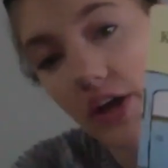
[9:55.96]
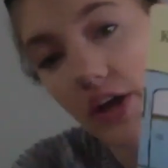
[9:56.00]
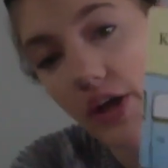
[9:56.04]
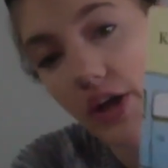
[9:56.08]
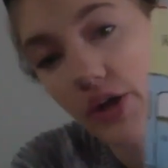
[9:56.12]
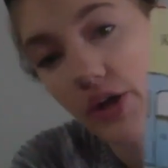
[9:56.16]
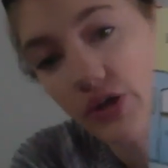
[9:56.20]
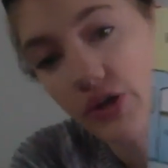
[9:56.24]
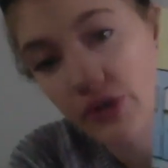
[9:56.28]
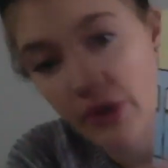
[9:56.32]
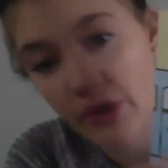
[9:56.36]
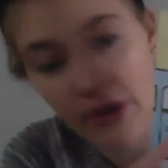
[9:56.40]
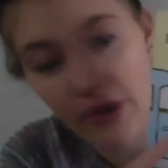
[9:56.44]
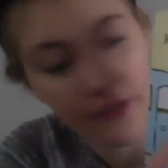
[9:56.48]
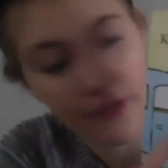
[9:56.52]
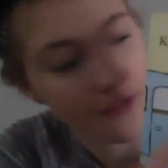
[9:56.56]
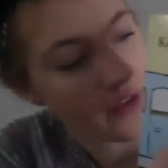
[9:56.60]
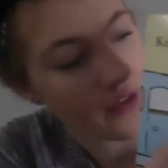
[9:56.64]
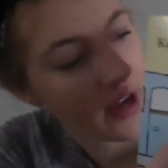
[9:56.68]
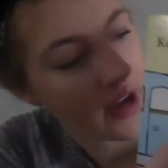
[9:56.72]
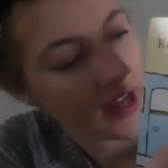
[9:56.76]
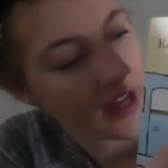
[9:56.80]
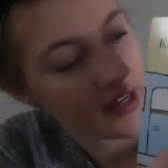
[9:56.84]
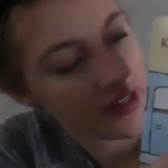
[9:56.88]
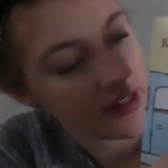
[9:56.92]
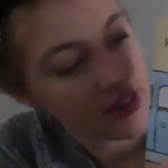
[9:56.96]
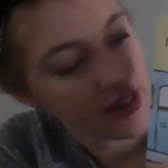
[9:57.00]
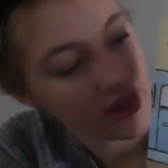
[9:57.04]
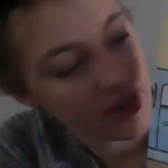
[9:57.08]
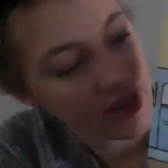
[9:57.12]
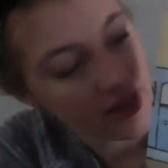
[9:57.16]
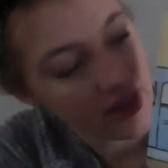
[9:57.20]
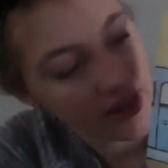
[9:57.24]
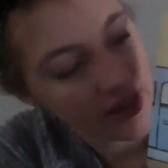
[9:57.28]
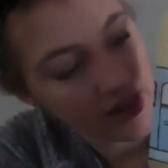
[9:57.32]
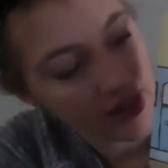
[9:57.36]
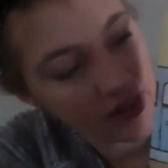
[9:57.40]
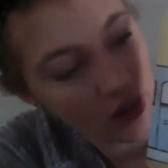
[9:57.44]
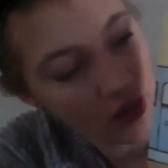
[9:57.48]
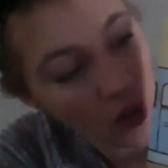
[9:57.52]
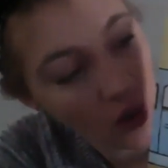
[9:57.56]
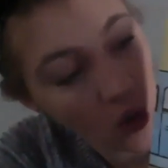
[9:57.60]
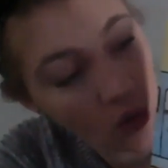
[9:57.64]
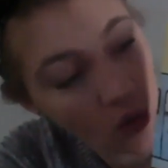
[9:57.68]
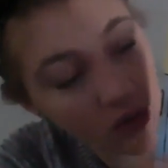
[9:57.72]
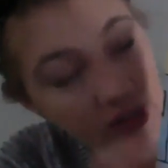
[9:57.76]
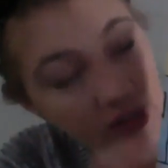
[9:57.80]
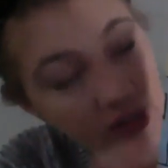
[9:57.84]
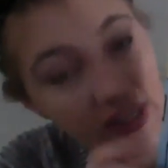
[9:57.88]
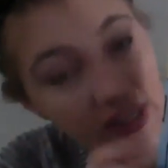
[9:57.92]
So our friend is
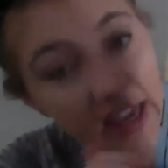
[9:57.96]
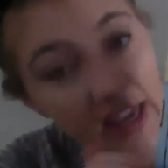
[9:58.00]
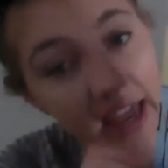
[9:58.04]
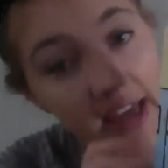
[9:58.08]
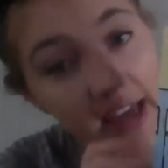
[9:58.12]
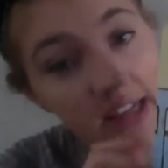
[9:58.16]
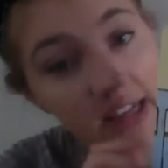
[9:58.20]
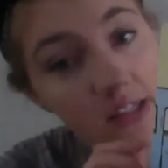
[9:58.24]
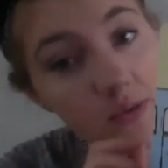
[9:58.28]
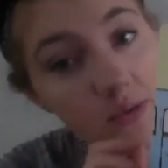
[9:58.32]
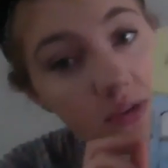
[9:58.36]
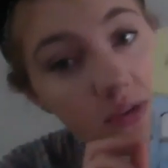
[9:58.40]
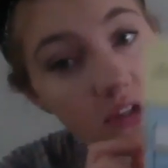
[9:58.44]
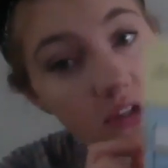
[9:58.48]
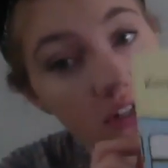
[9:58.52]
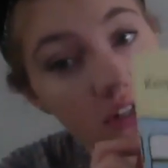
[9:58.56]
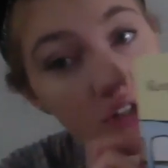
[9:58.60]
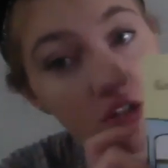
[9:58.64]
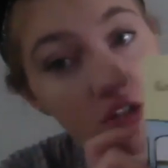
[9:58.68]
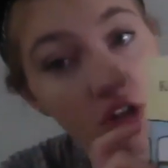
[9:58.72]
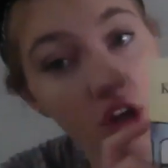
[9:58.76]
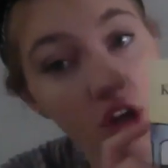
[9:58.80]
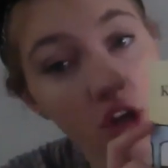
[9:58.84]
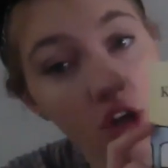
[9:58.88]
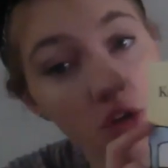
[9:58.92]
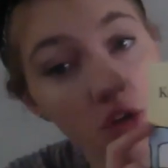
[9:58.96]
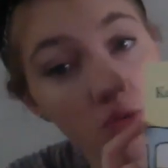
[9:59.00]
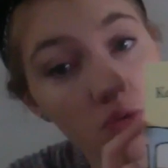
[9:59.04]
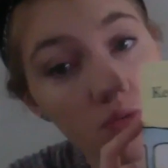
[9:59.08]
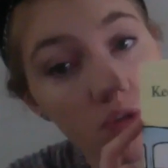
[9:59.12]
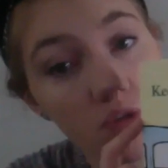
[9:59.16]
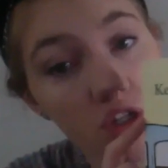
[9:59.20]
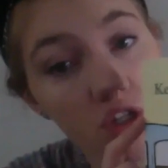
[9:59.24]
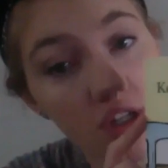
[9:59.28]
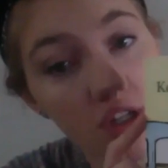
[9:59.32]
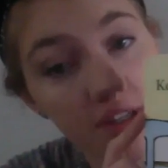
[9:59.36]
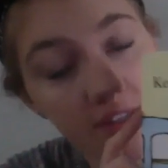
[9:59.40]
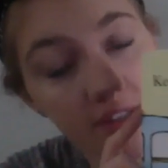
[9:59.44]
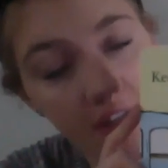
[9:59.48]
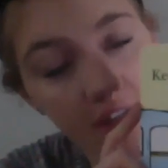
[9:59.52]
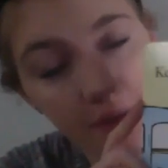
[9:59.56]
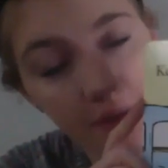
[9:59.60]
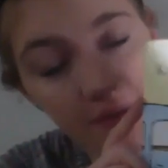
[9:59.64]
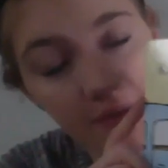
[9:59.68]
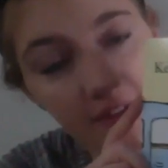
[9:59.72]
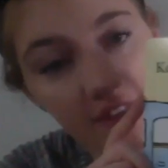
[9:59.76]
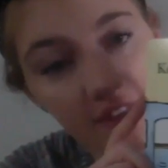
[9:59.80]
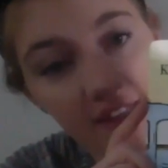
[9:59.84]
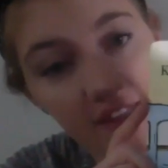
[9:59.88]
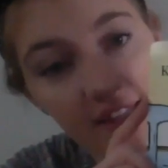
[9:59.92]
holding hands with an adult when she stops
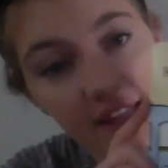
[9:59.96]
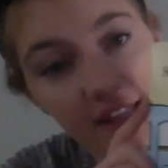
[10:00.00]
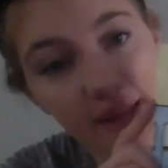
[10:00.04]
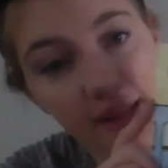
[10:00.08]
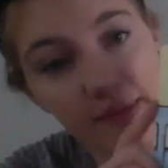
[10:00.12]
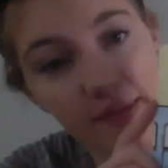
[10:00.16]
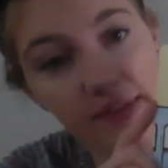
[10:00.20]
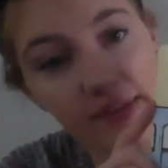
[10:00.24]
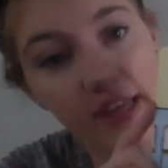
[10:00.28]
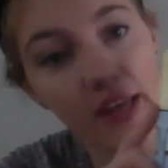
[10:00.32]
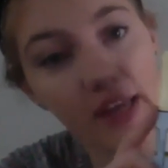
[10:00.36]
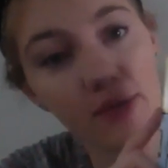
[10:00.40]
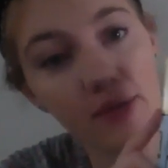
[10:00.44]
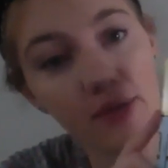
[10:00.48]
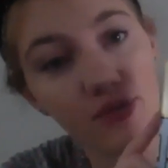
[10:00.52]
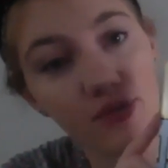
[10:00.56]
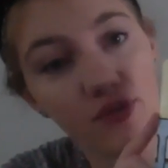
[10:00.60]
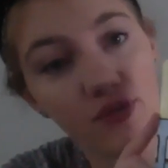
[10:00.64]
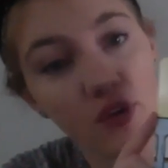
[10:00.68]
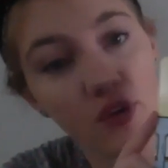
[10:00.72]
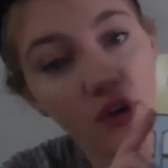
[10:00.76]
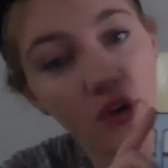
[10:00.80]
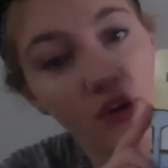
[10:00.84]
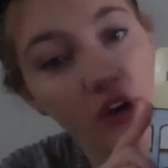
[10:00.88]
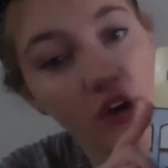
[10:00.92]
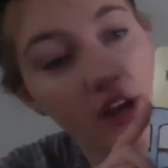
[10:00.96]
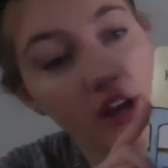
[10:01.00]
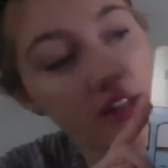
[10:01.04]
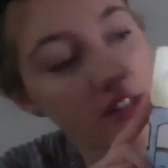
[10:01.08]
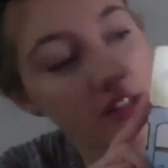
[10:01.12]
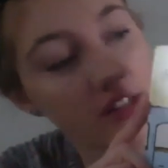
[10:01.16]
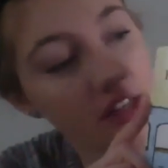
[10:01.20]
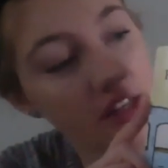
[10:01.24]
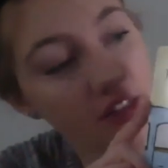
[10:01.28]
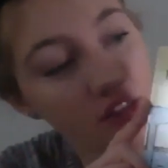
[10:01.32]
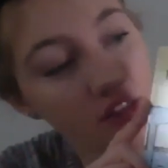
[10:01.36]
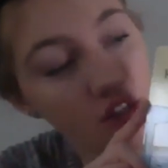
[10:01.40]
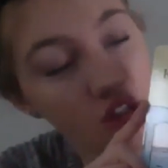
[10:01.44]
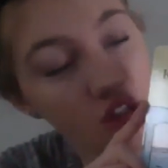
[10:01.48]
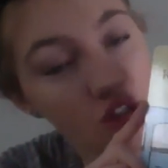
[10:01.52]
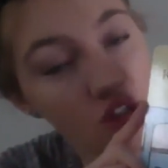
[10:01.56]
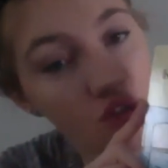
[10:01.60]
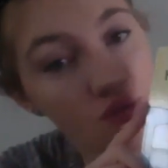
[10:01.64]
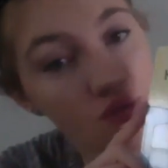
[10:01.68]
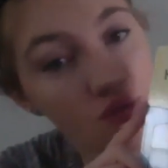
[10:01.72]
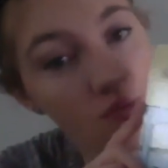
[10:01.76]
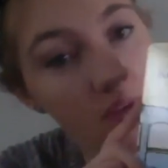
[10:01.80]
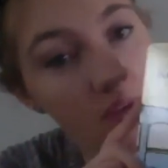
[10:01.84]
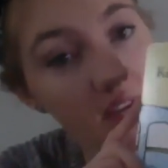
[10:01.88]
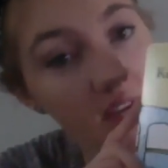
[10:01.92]
at the stop sign before crossing the
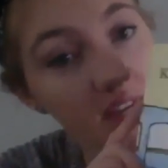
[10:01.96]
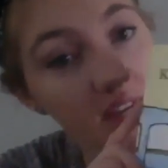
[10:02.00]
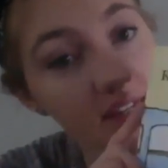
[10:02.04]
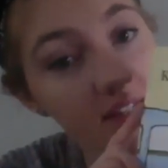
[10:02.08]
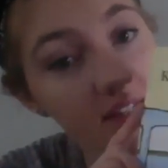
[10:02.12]
street